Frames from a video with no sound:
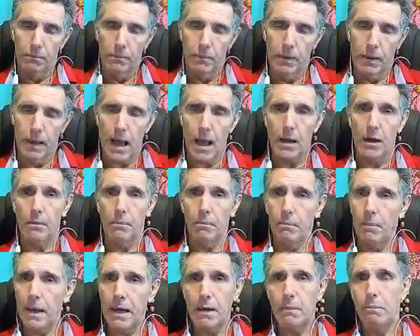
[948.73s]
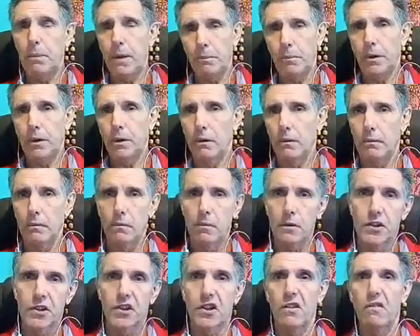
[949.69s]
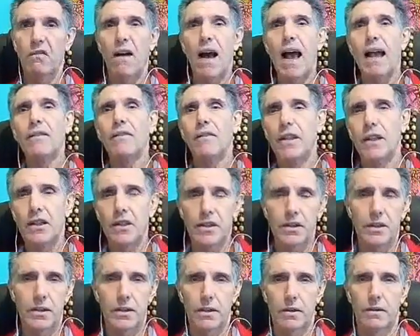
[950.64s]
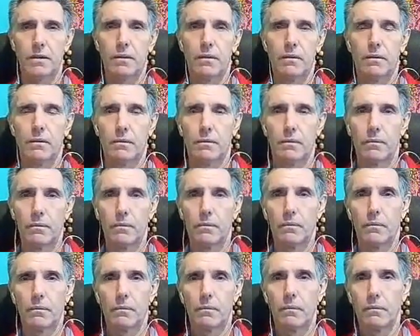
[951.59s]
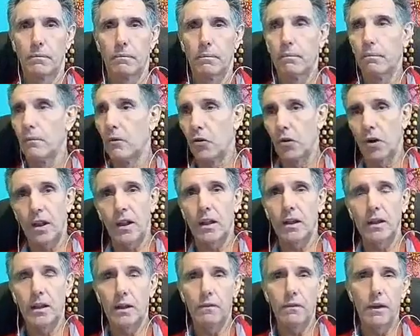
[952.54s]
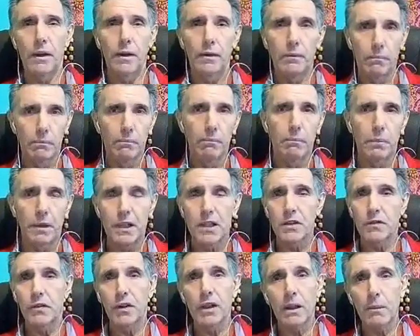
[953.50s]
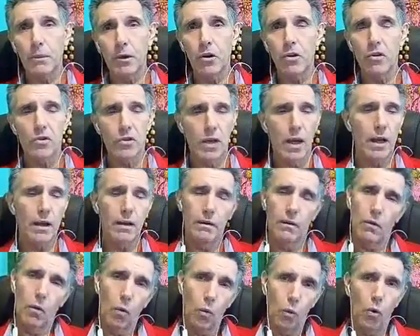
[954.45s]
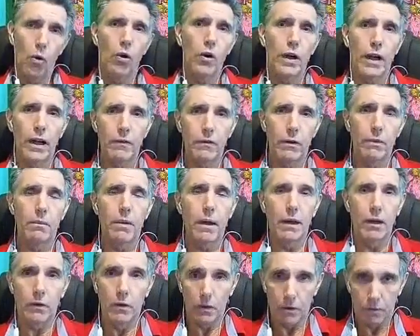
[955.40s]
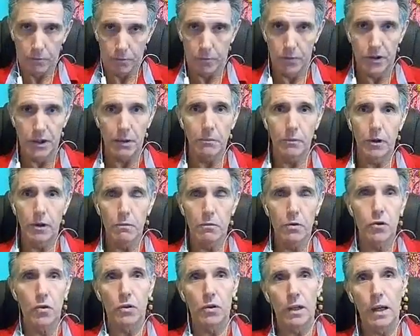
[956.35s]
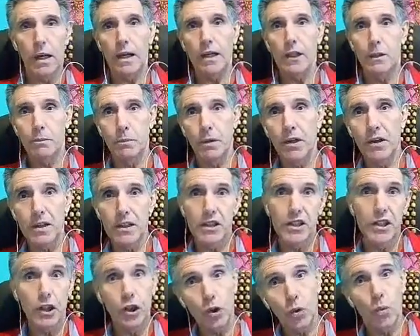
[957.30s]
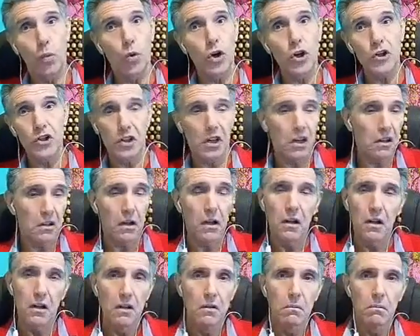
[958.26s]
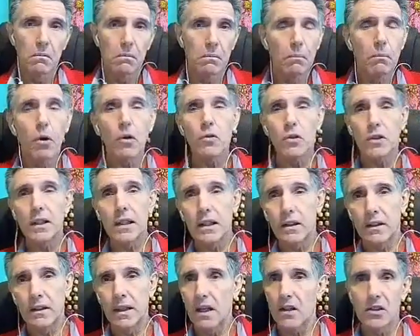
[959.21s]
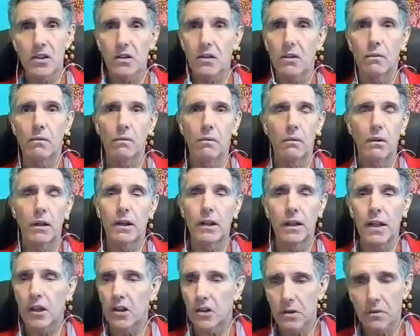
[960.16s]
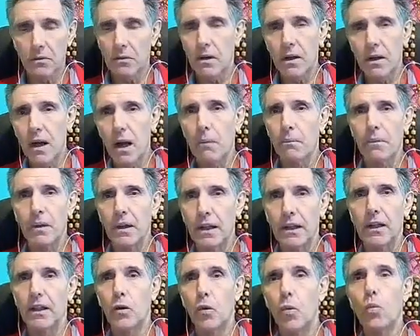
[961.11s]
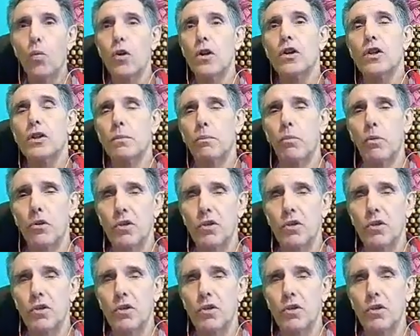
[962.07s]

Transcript: Many people survive this relatively peacefully, because I warn everybody of symptoms, so they are experiencing the worst, and mostly it doesn't come in the worst